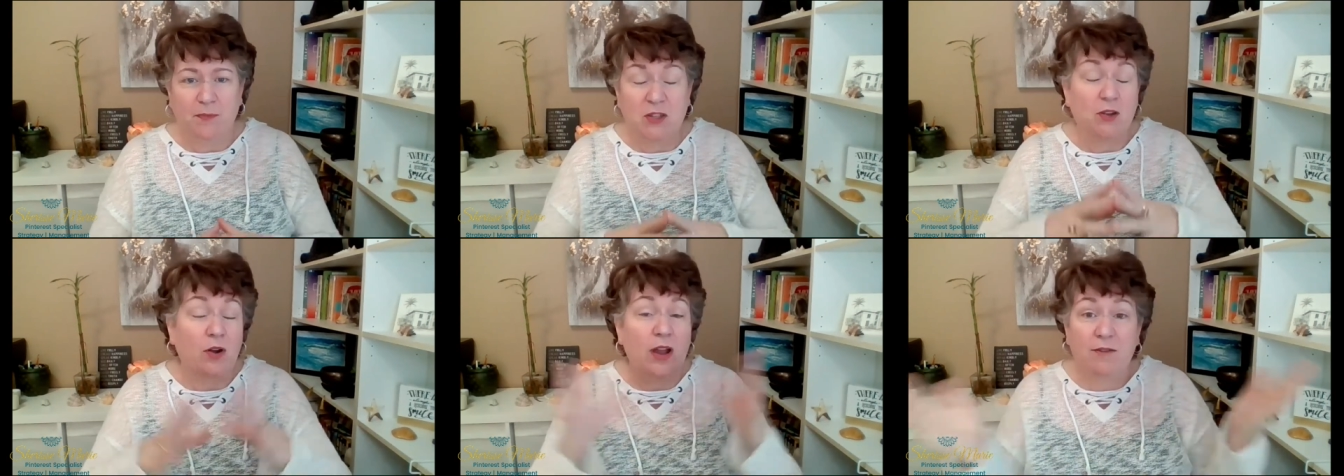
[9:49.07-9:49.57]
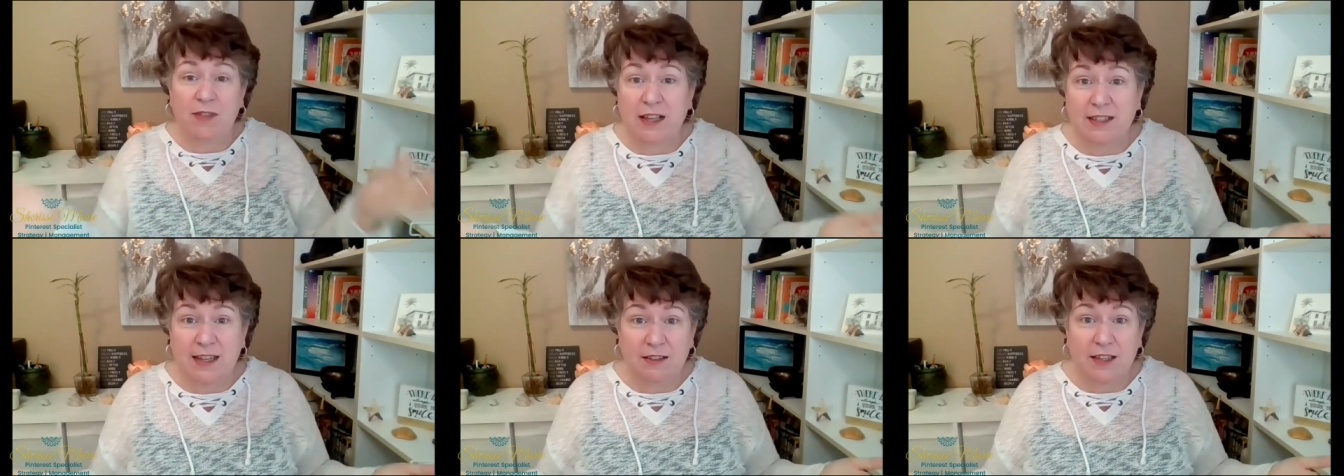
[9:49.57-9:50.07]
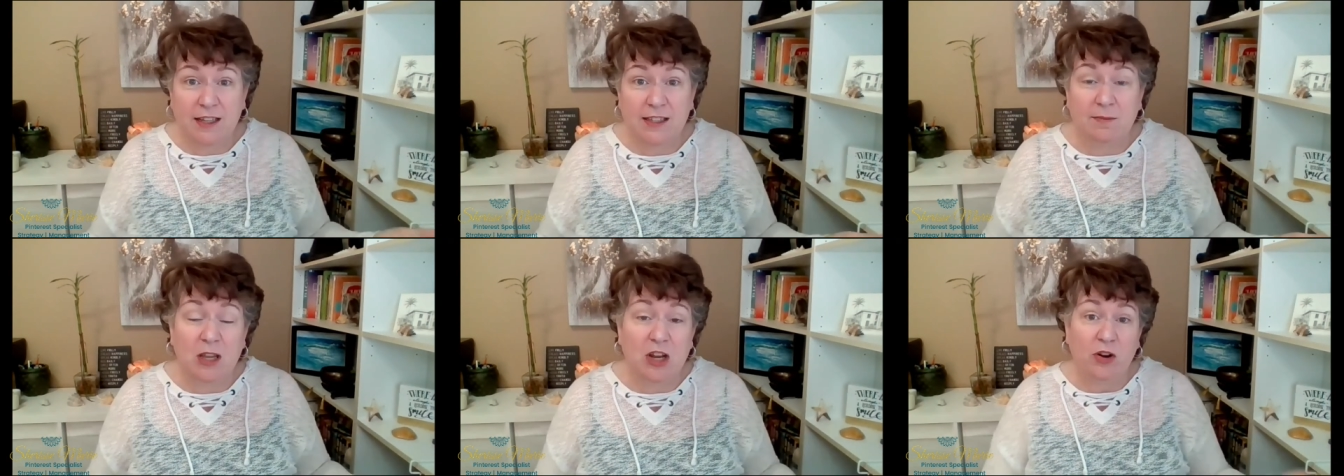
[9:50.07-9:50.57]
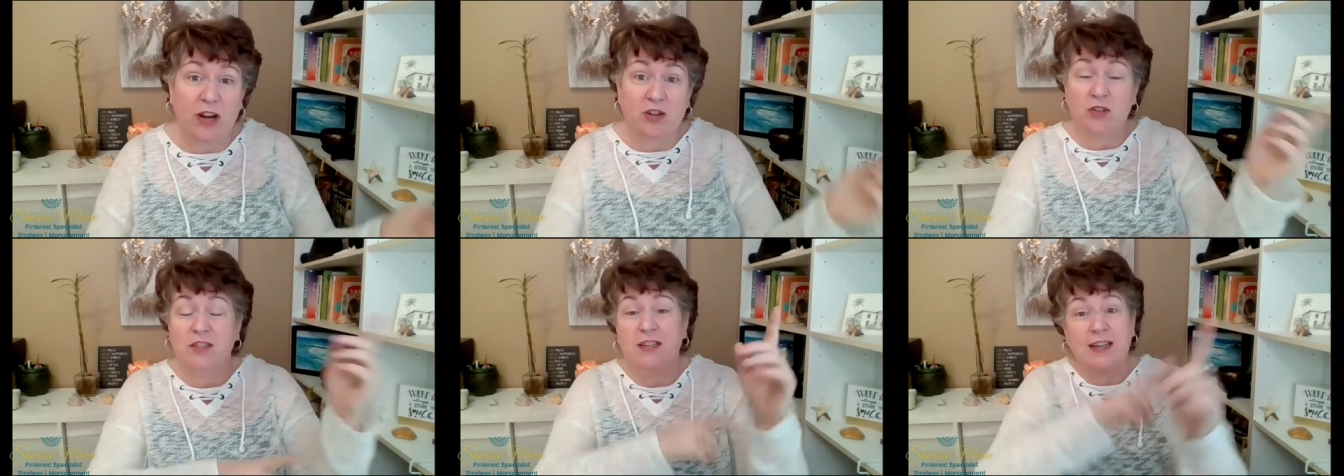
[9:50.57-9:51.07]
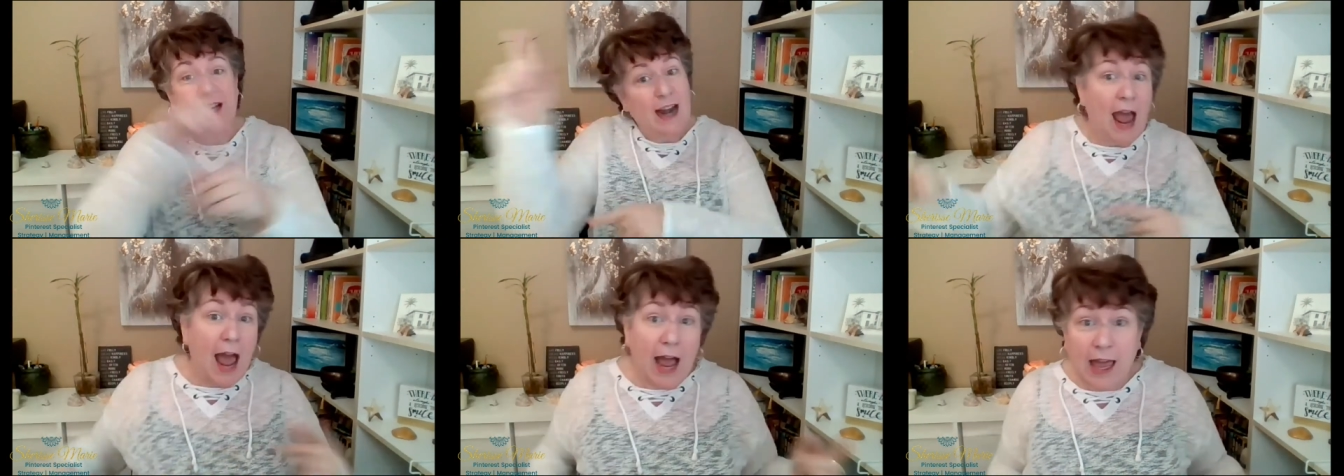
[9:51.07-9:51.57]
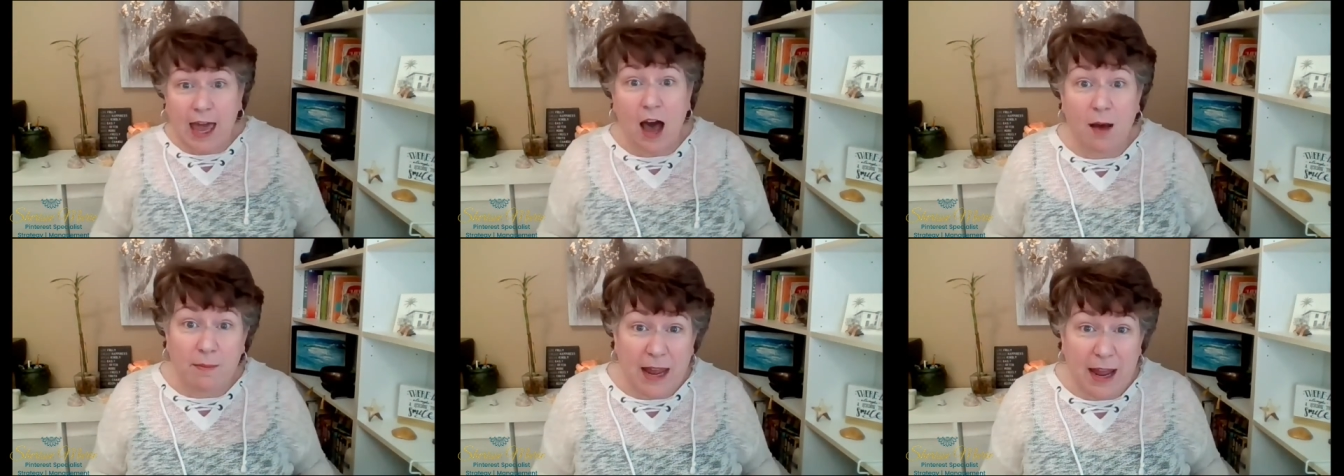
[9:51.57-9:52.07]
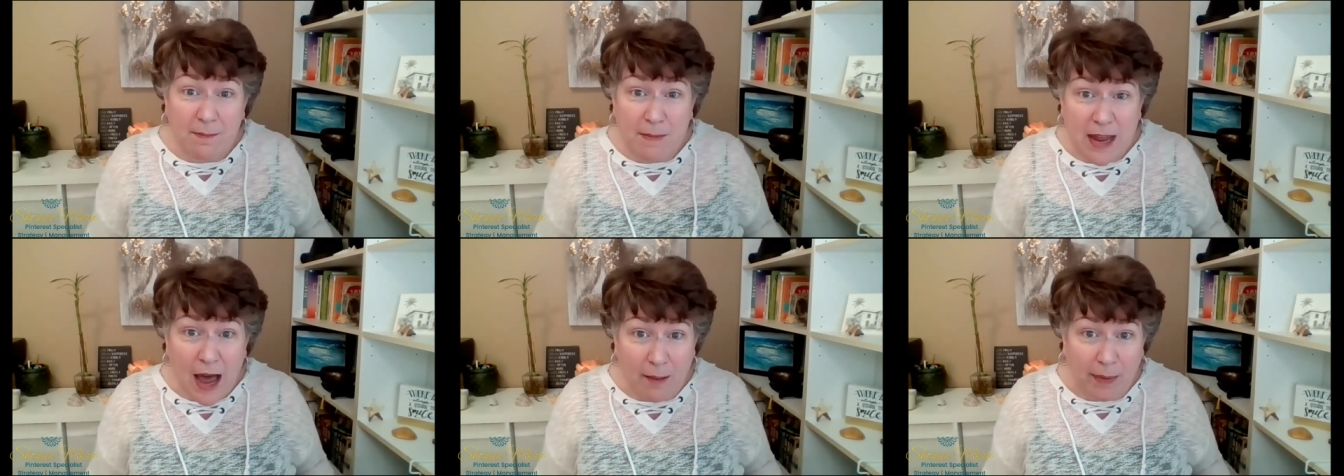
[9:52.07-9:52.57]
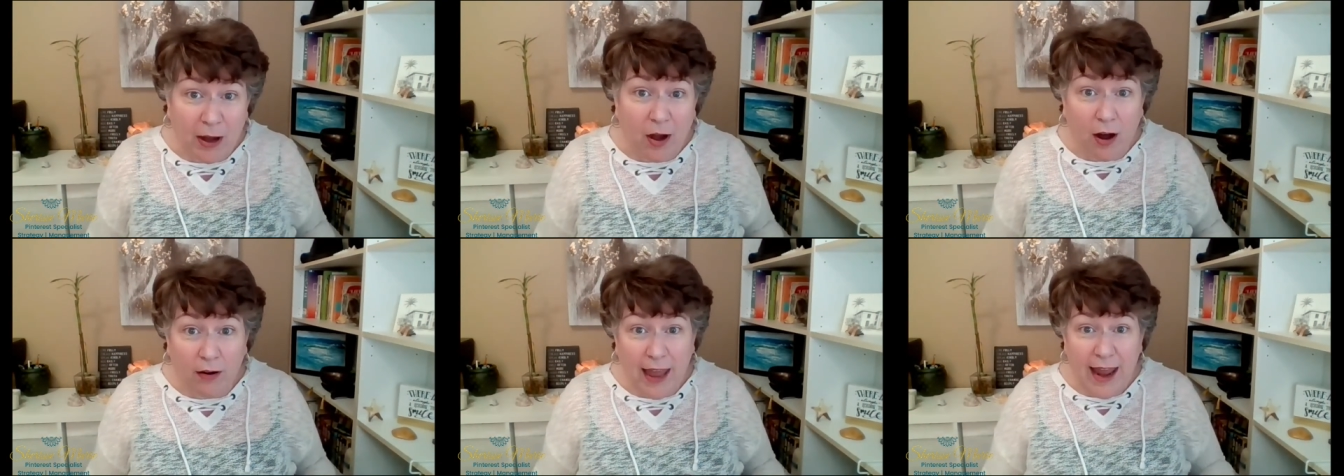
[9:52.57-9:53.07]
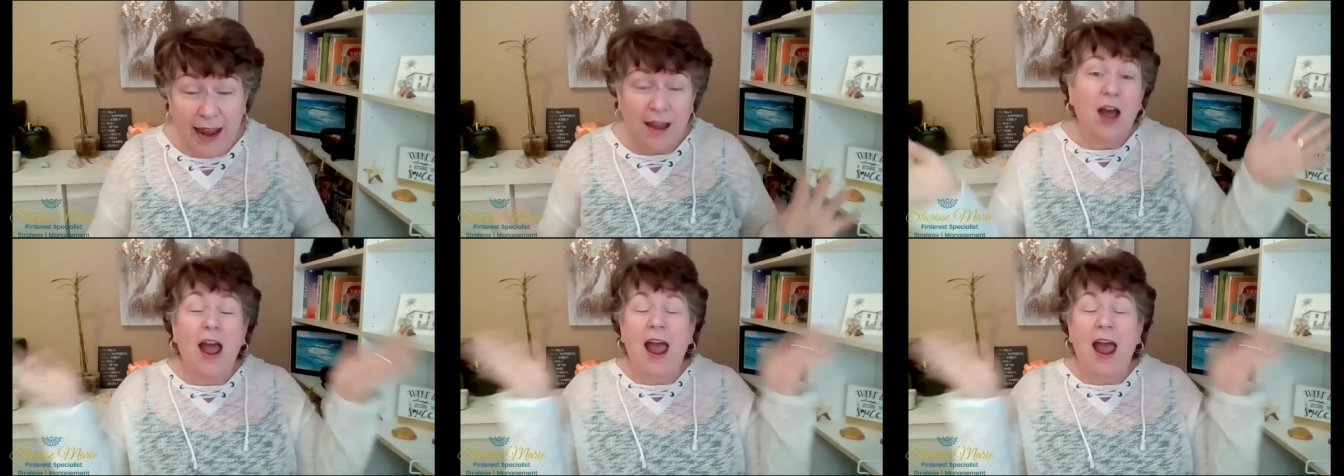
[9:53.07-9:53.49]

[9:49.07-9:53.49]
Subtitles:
So if that sounds like something you're interested in, come hit me up, okay?